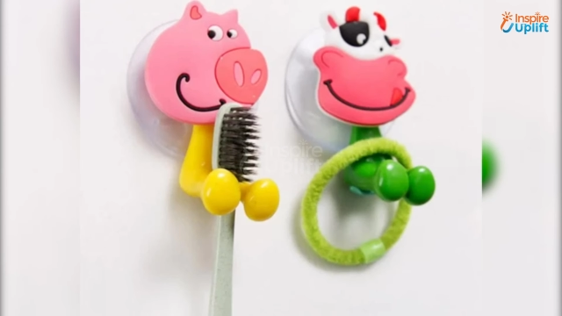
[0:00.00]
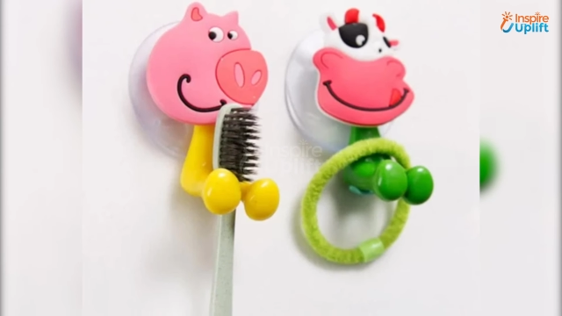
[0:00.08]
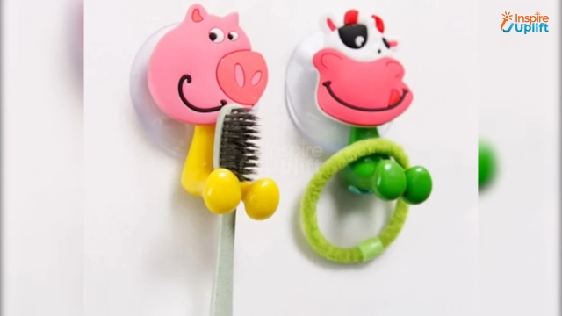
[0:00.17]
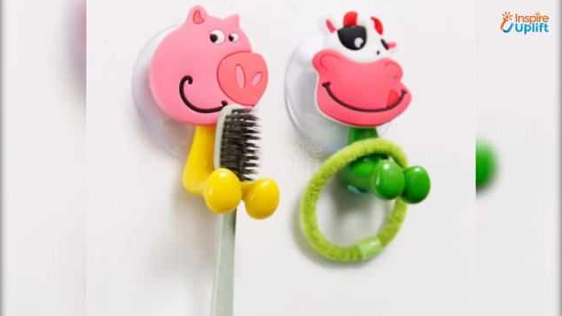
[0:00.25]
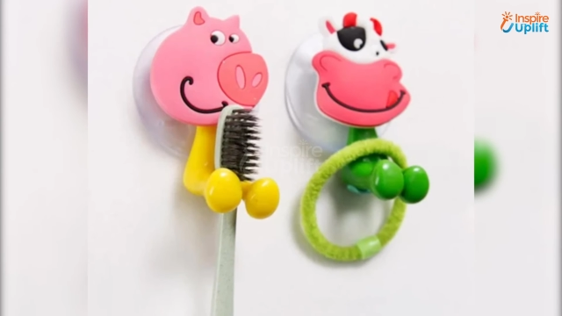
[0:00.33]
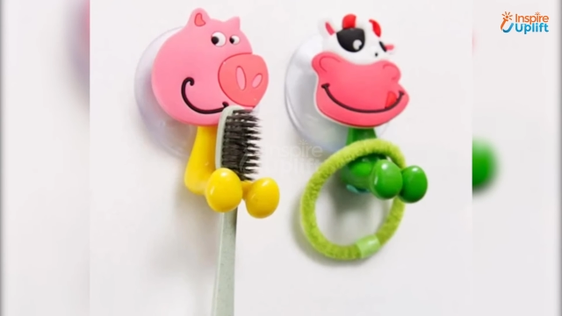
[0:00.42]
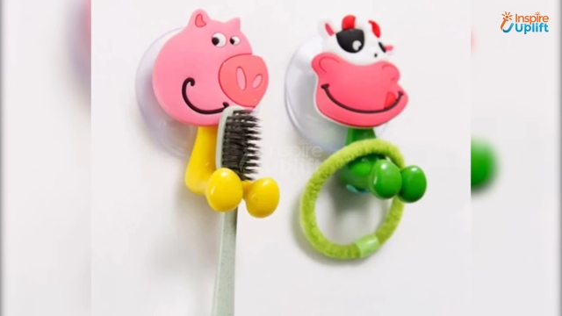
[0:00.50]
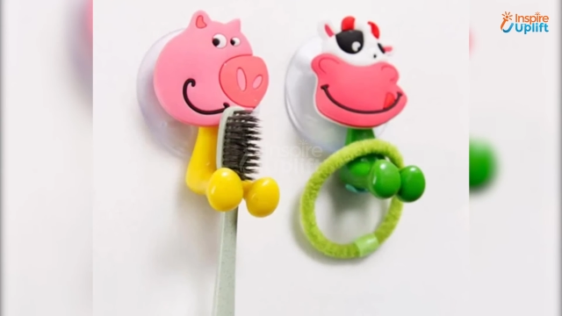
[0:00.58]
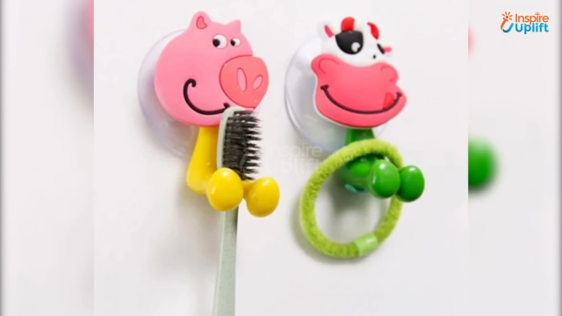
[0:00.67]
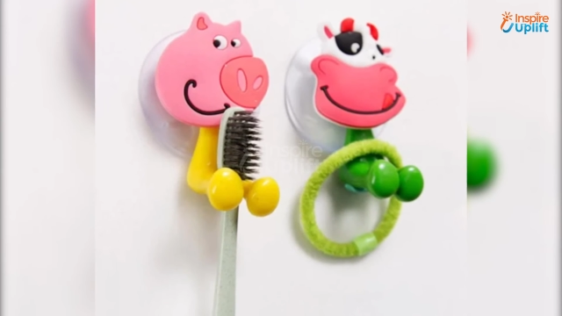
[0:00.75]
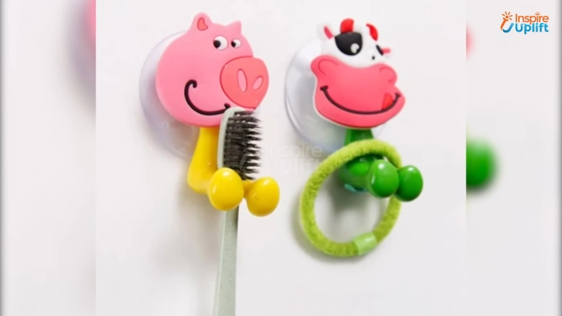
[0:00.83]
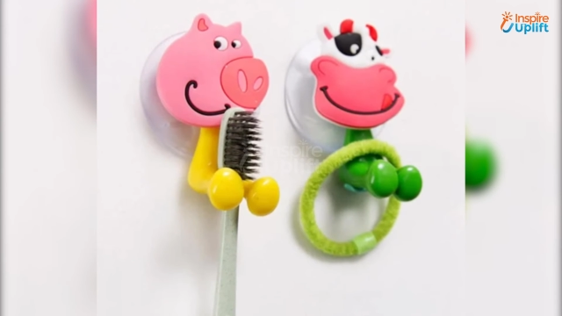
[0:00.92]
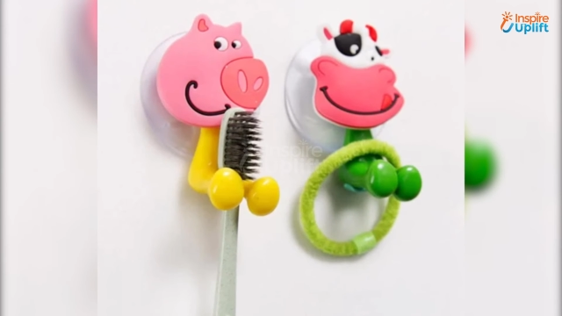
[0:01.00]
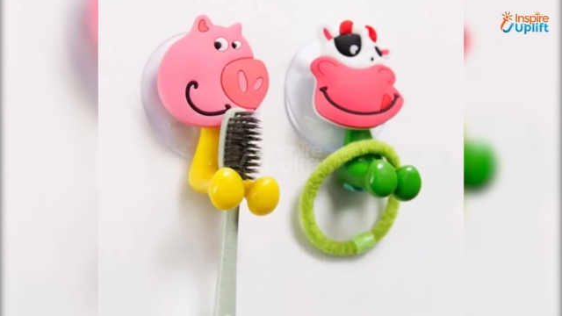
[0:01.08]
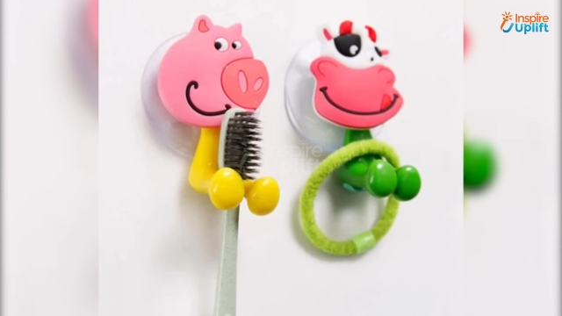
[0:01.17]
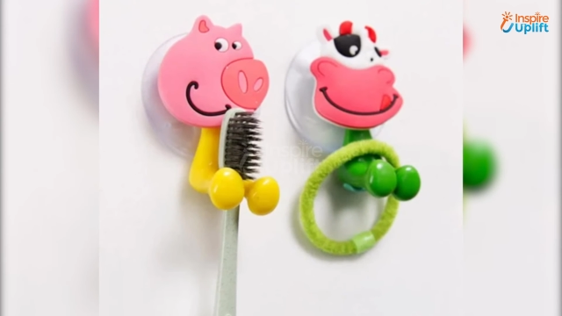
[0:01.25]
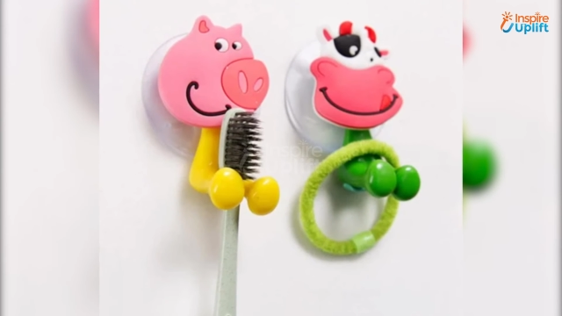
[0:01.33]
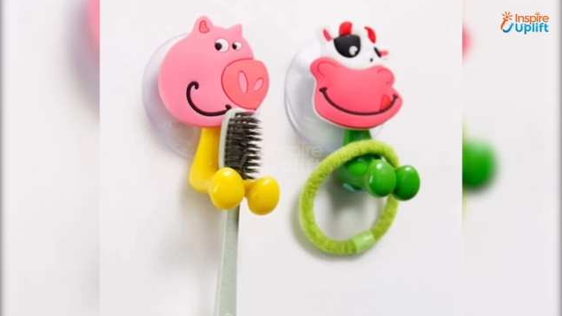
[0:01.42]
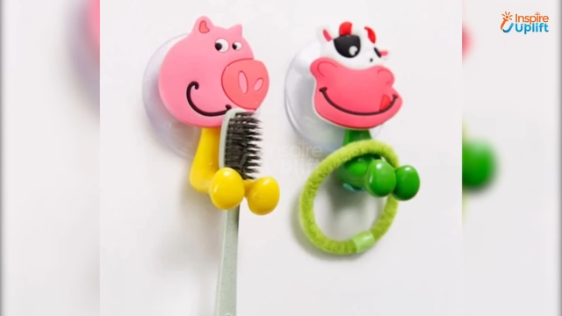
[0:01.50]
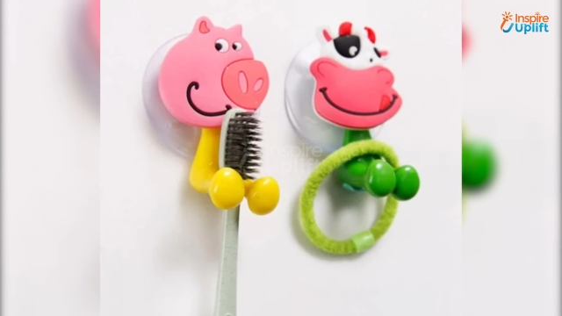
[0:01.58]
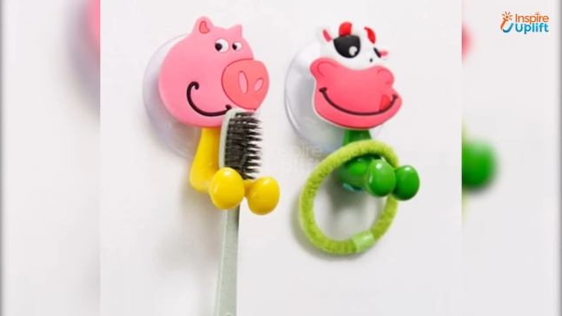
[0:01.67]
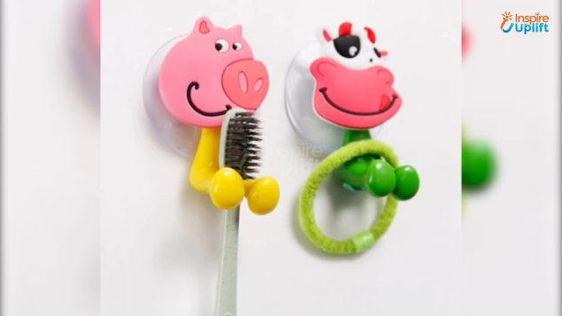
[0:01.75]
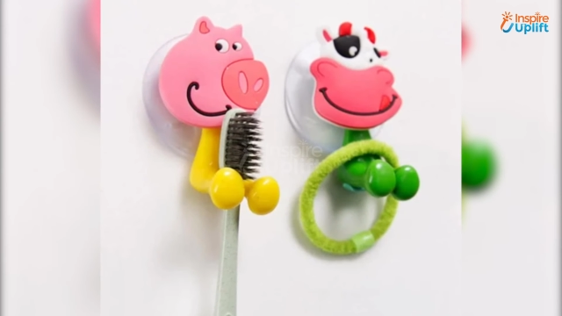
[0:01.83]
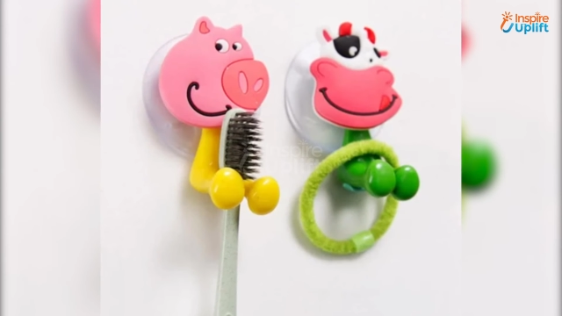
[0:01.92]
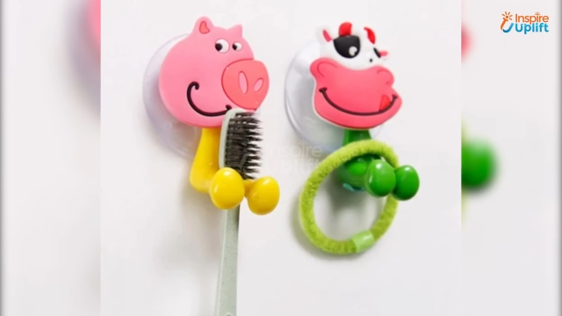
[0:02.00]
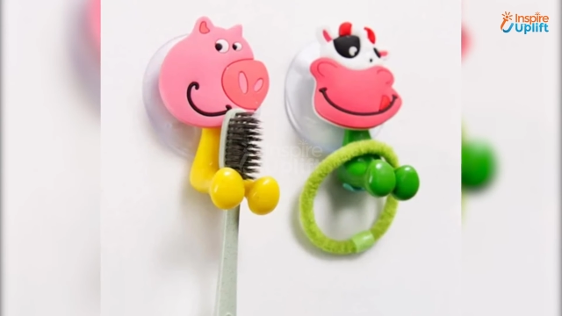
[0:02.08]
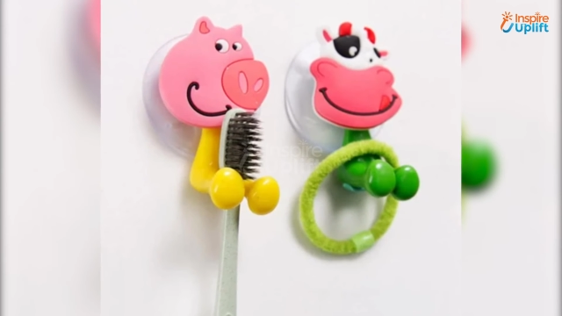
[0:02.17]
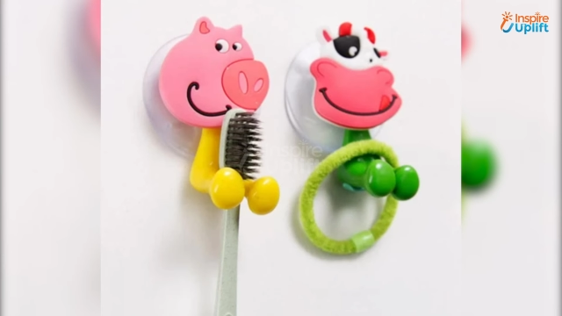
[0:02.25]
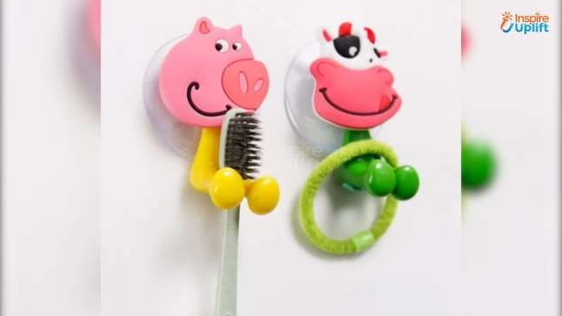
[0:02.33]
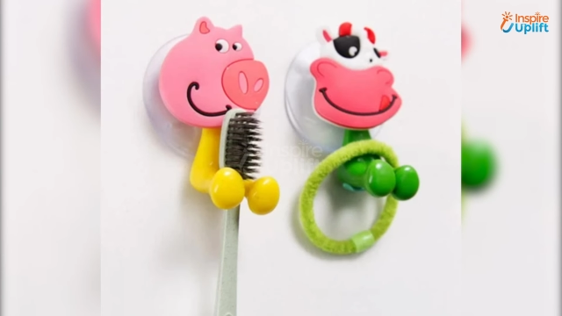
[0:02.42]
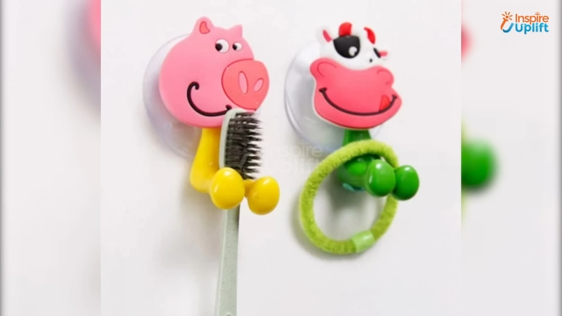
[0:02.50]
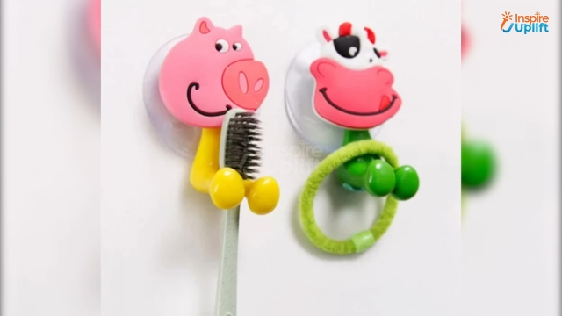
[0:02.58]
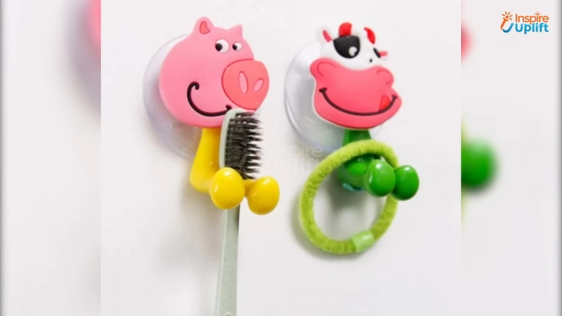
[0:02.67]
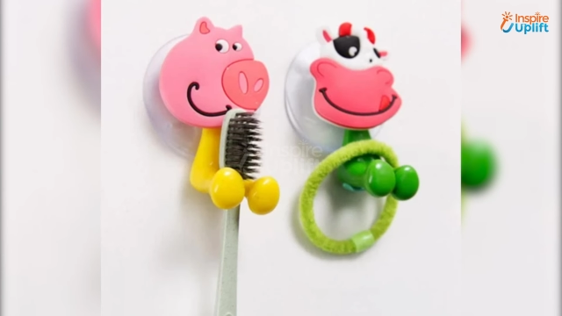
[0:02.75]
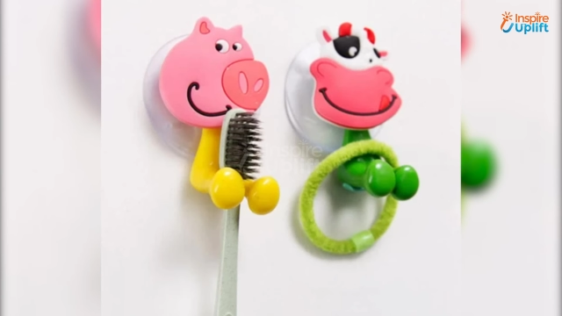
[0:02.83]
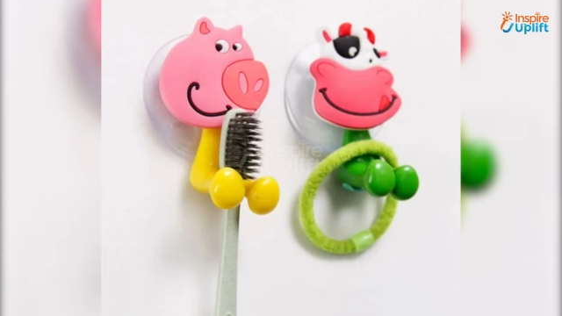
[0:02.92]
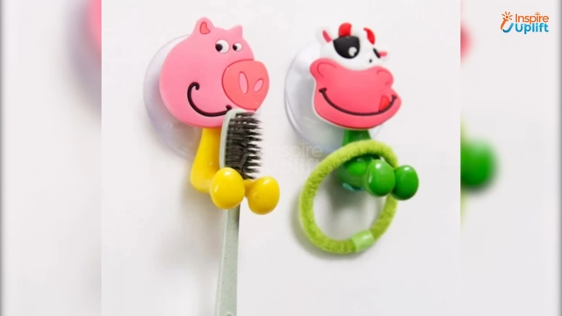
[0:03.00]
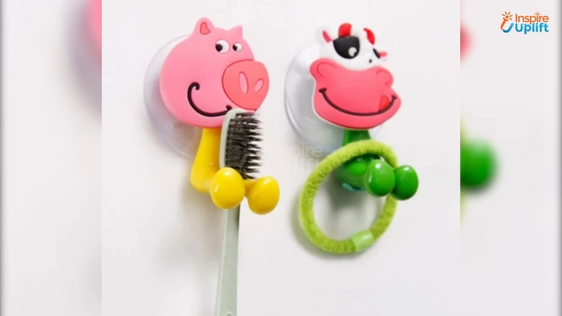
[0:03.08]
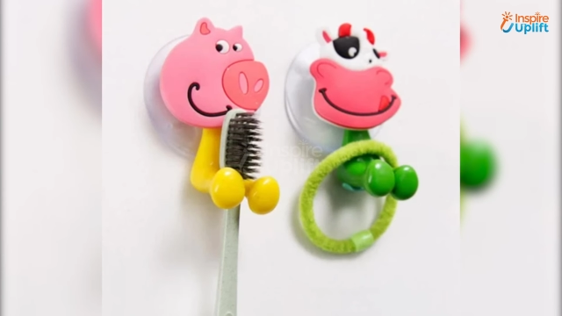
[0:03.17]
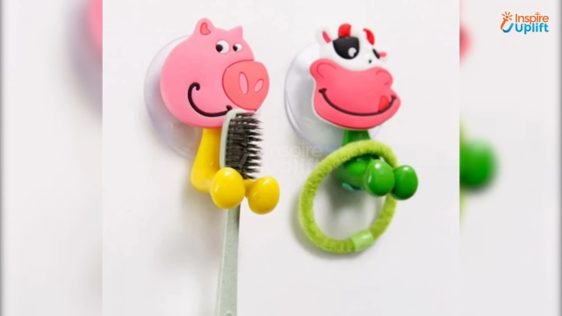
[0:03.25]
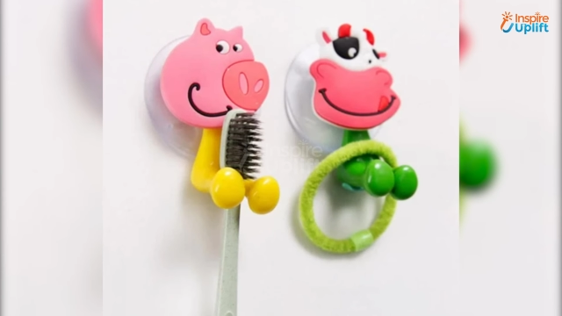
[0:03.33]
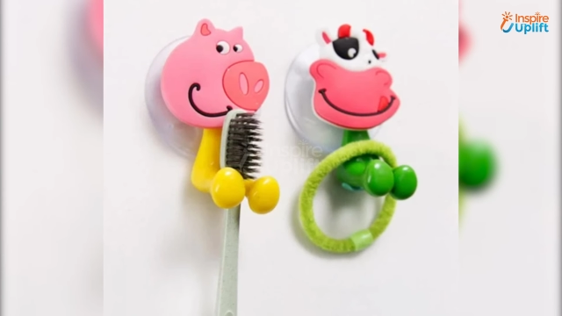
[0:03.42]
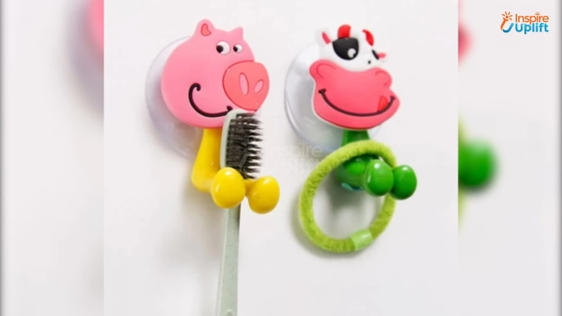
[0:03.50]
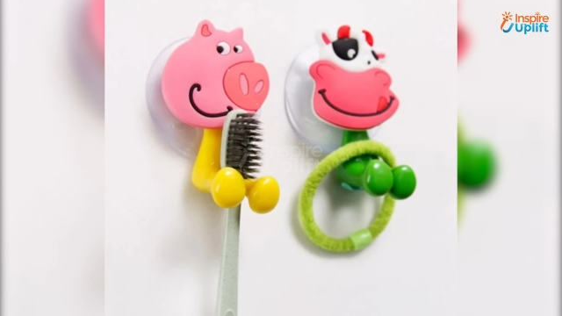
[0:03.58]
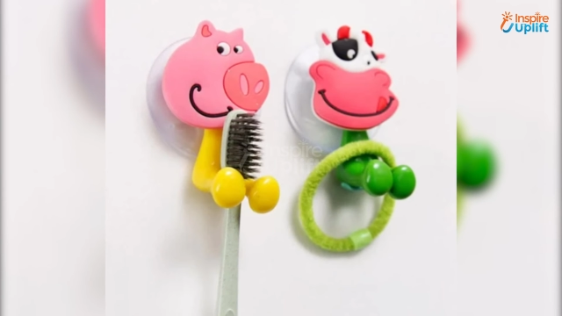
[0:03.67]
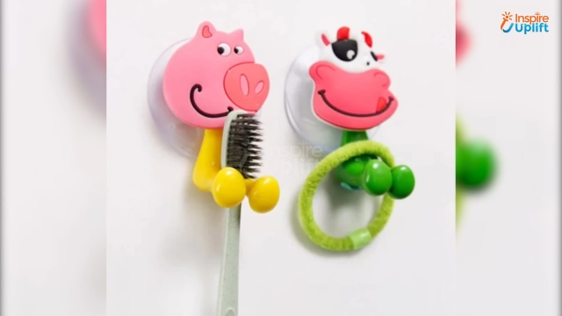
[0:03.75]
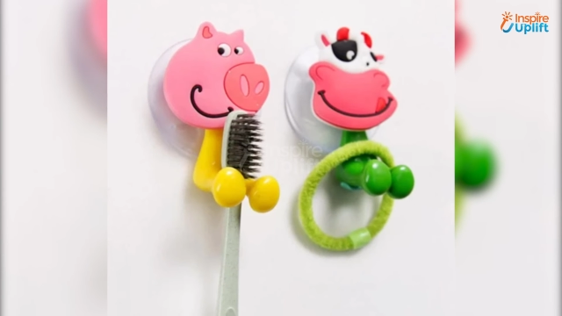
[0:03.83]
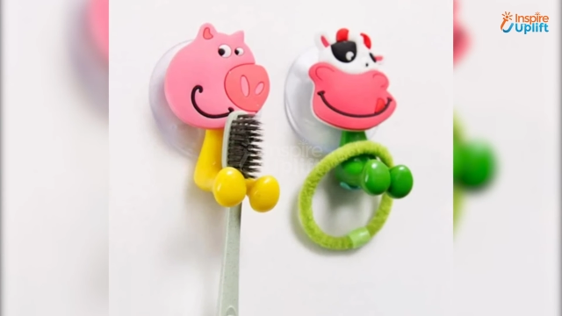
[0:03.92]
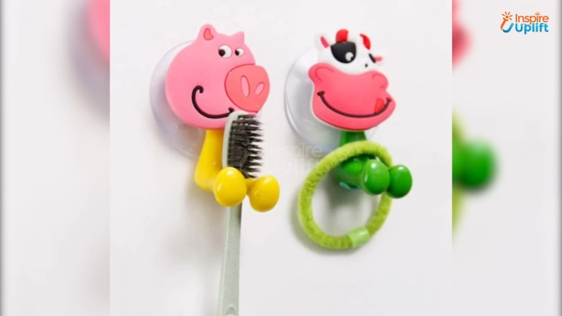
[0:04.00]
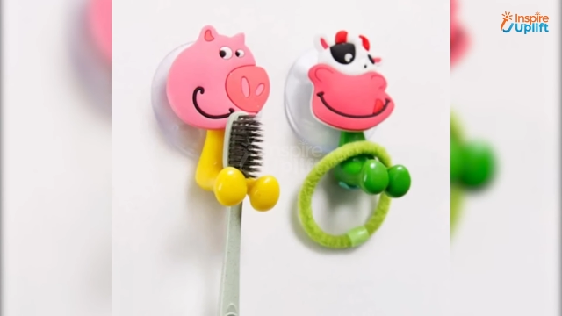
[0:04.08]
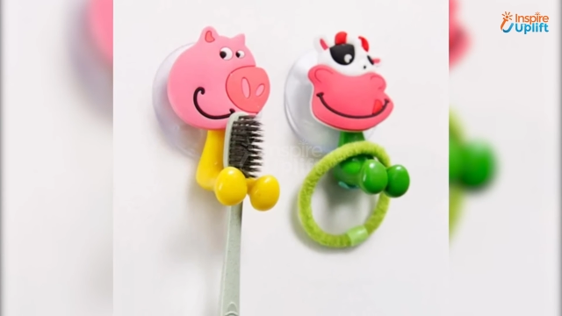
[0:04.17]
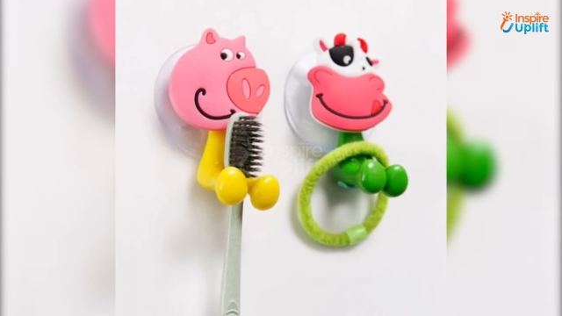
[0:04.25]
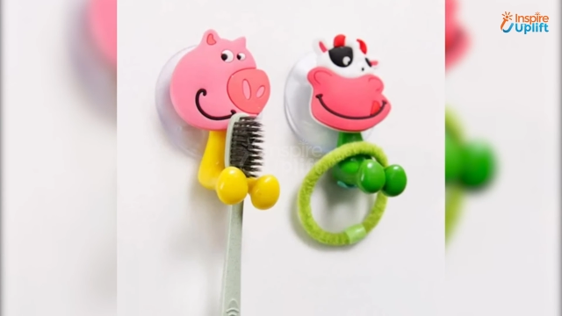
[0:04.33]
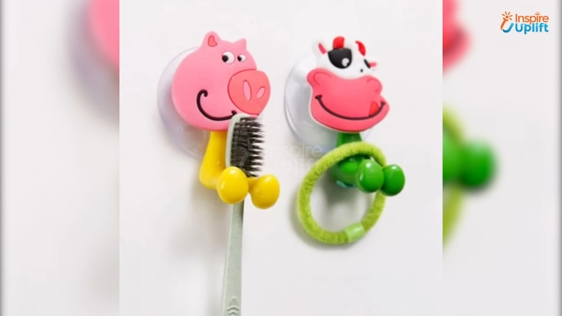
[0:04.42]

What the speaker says: (no speaker visible)